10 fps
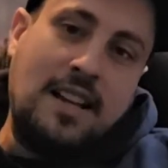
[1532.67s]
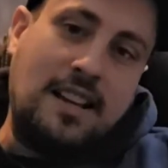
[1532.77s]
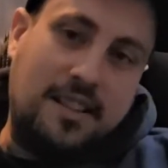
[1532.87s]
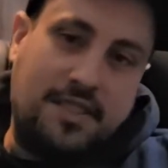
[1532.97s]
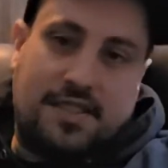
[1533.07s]

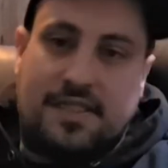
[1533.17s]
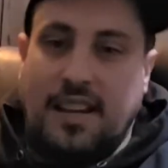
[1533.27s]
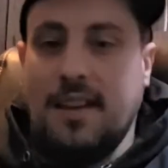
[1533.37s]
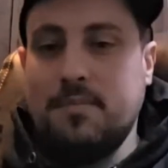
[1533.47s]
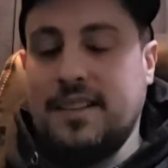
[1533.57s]
and just
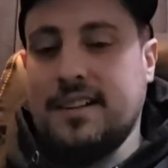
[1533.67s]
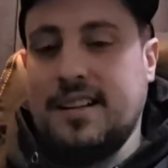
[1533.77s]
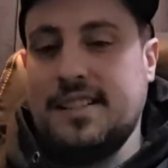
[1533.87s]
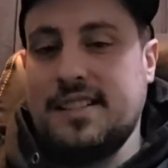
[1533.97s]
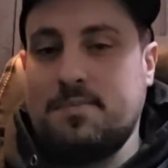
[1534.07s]

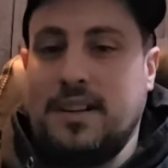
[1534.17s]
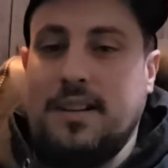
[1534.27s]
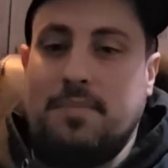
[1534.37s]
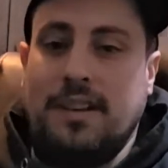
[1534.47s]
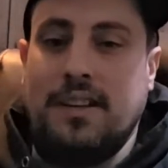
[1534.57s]
hypnotize us
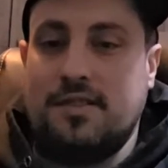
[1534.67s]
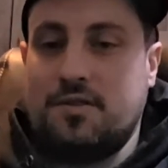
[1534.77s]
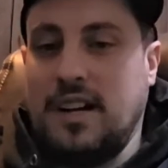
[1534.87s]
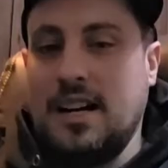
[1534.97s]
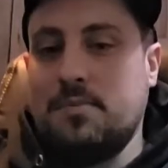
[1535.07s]
by being
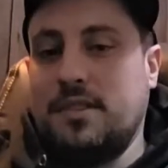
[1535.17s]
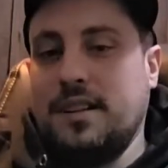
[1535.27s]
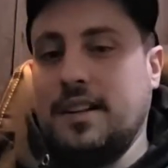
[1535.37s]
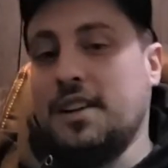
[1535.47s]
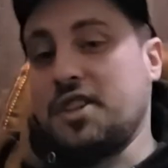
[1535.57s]
tribal
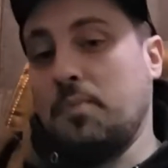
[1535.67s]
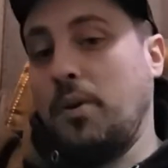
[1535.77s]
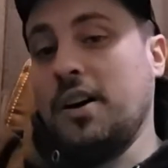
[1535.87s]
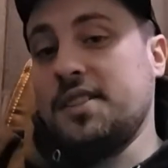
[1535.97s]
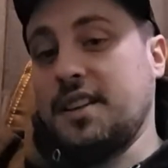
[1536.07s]
and also
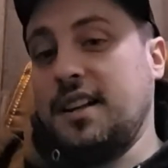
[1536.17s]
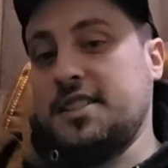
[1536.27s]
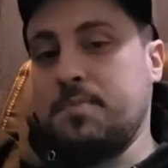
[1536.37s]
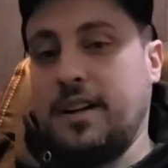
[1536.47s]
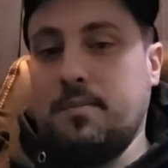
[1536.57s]
poison
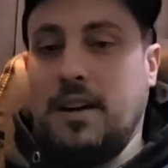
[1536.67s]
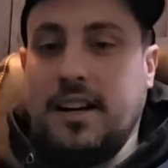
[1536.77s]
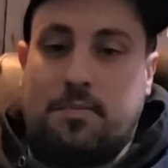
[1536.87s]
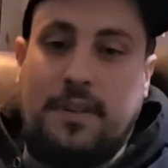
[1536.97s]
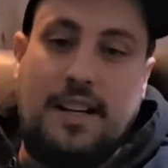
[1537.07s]
us by
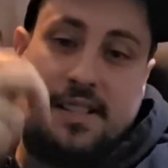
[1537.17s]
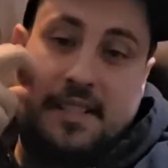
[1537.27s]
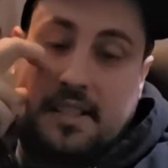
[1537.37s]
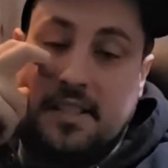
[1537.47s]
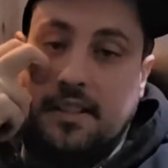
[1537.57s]

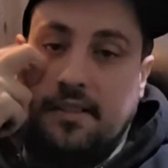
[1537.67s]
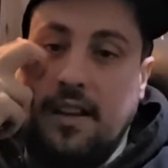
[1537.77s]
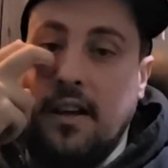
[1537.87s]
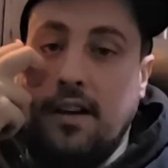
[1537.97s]
microplastics and